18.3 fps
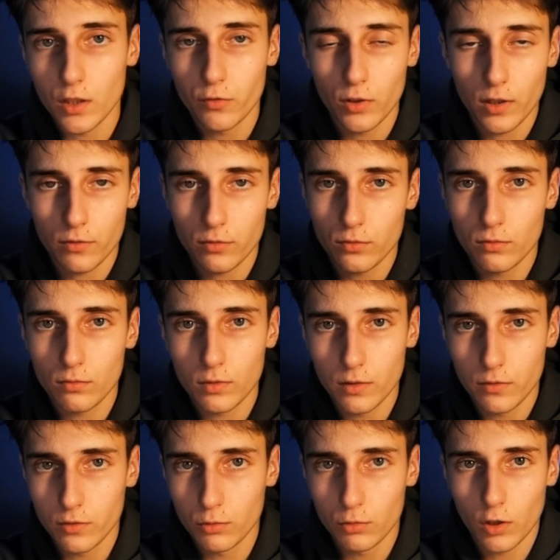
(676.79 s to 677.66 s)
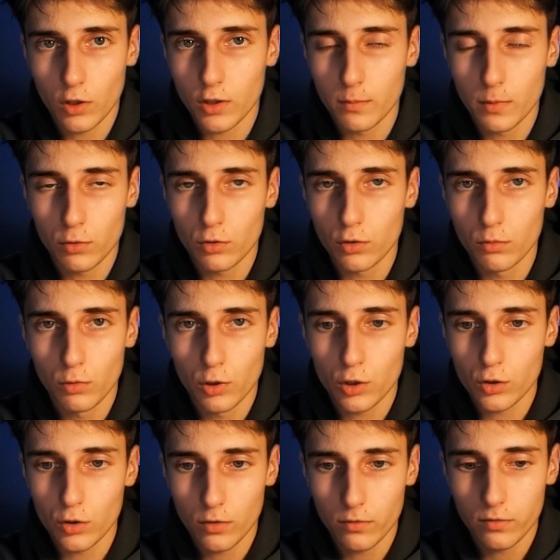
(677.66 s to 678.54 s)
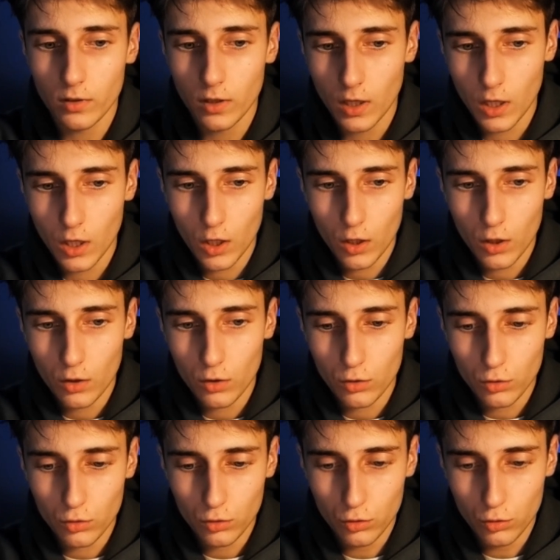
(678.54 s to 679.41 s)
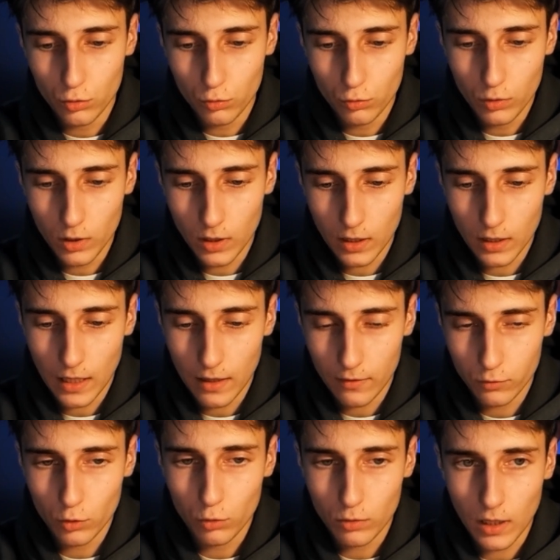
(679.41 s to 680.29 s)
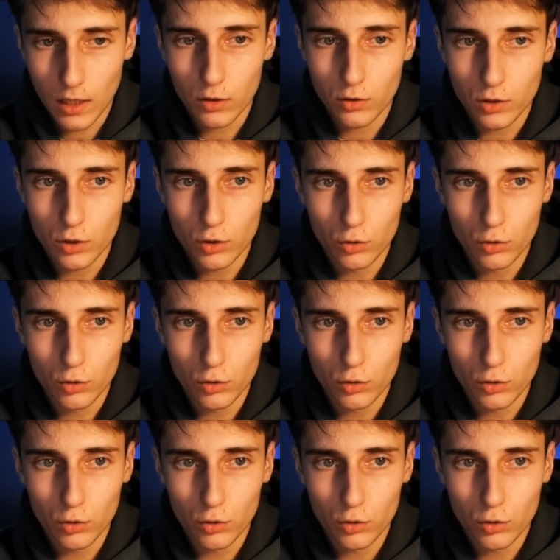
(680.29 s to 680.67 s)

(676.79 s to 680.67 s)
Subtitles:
If you talk about too much stuff, you will have no clarity.